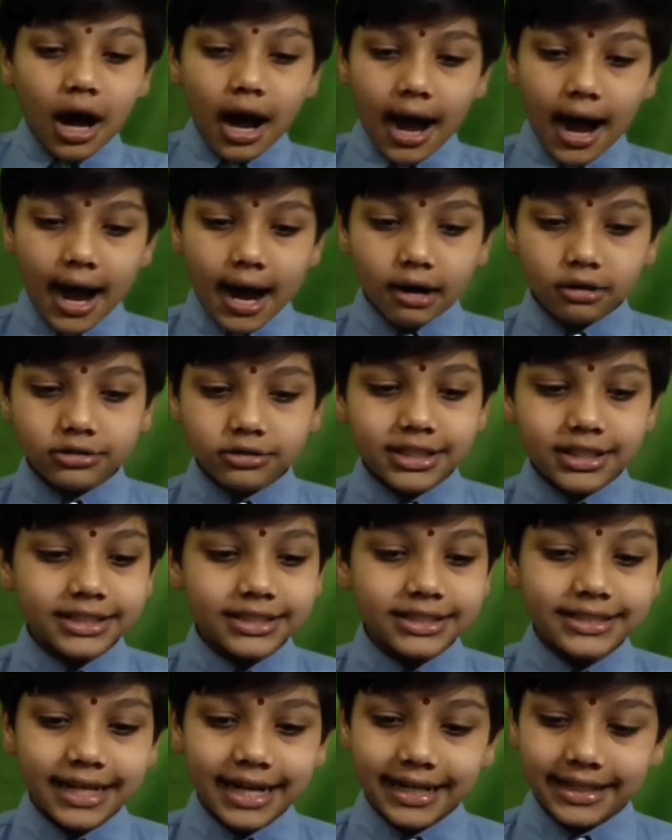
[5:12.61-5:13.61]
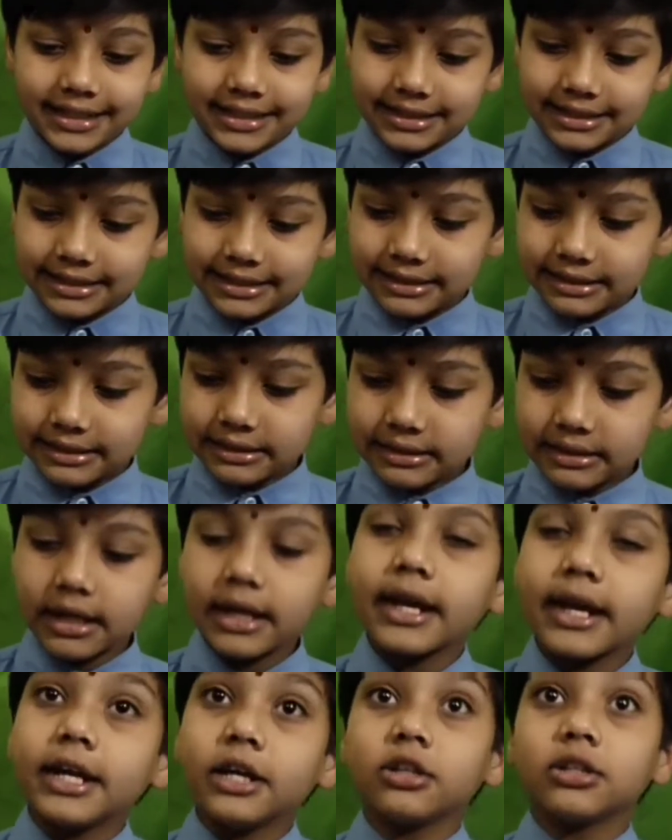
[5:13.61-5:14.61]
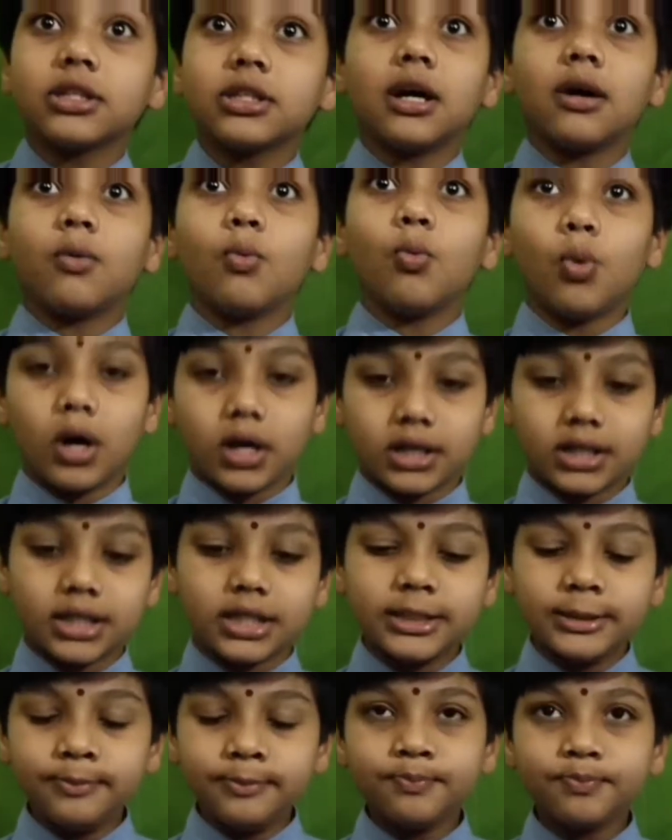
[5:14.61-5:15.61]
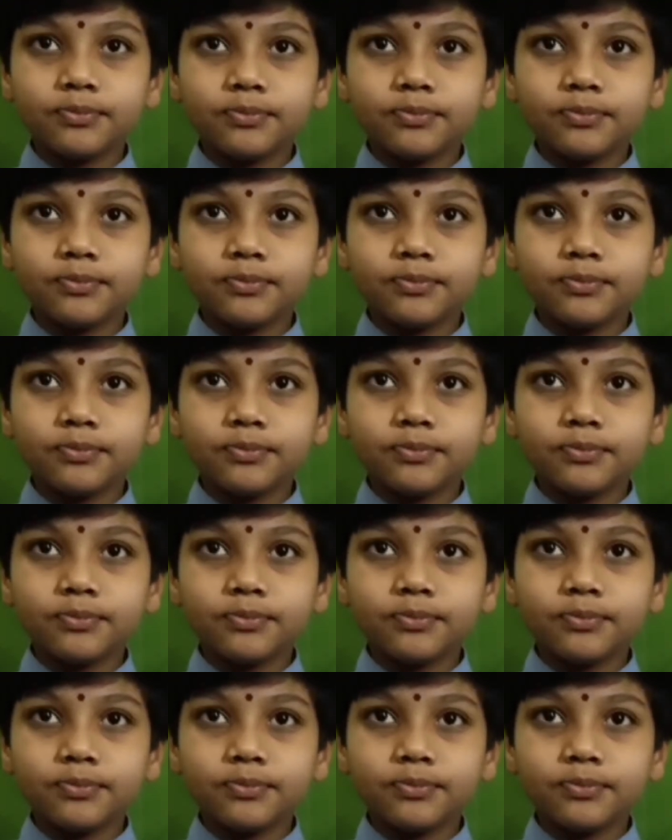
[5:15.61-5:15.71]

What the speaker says: how this get into the water.